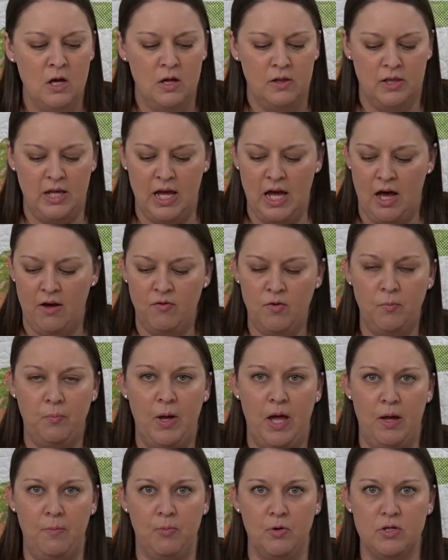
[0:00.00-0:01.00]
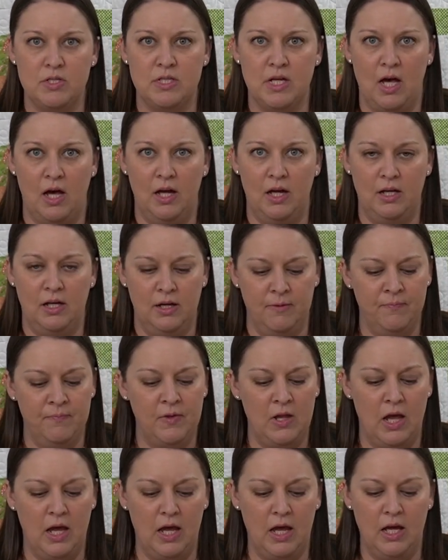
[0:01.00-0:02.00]
They have a paper side,
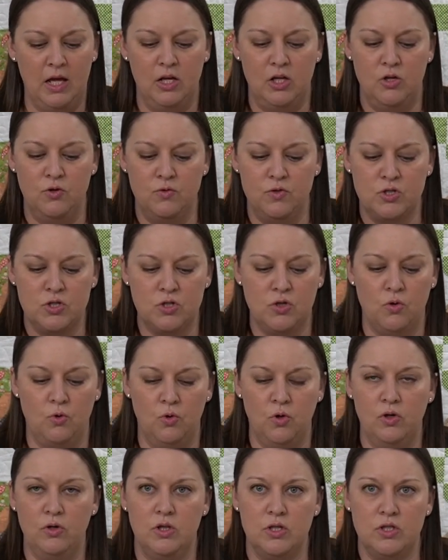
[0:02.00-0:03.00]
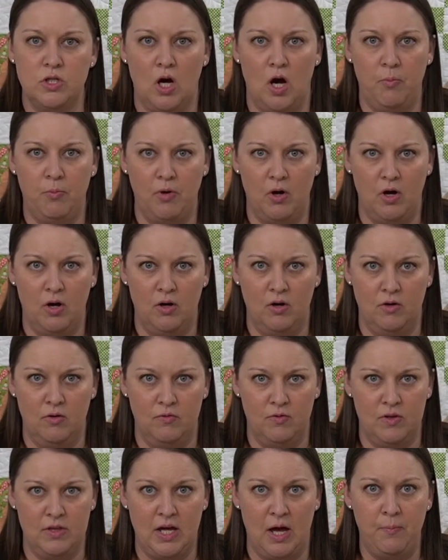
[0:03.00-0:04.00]
and you score the top
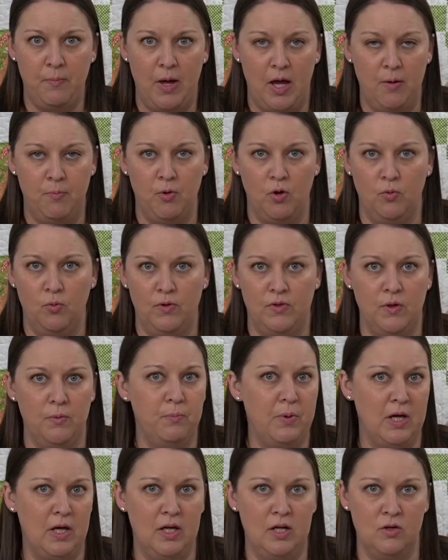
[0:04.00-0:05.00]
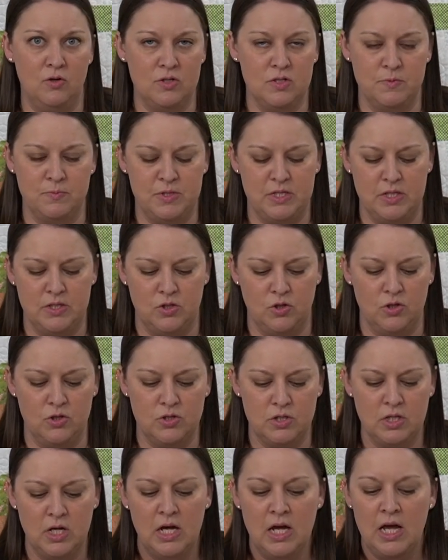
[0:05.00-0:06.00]
of that paper with a pin or some
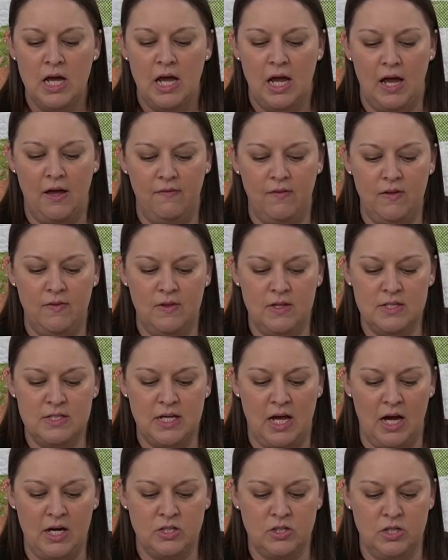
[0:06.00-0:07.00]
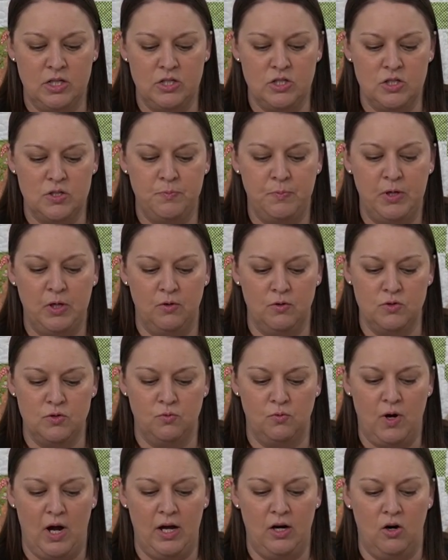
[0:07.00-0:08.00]
scissors, and then this actually just peels
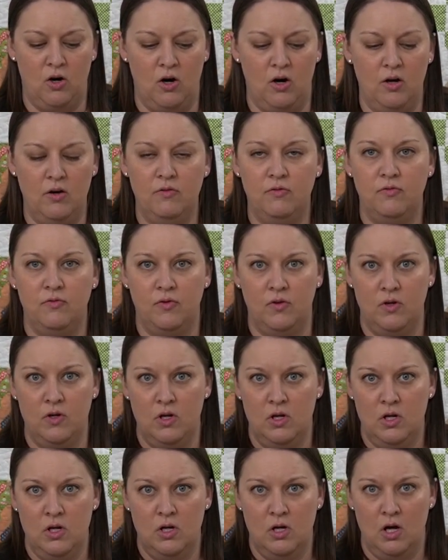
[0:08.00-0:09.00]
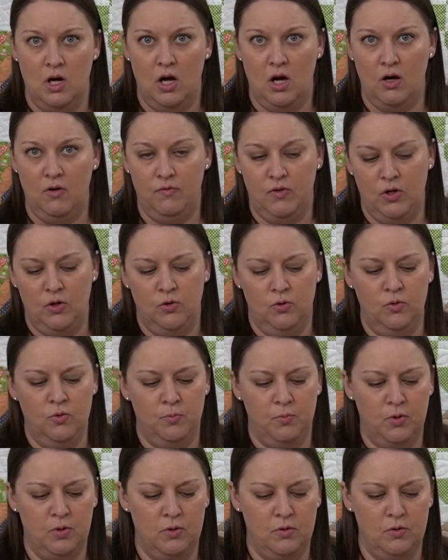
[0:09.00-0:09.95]
right off of the hoop.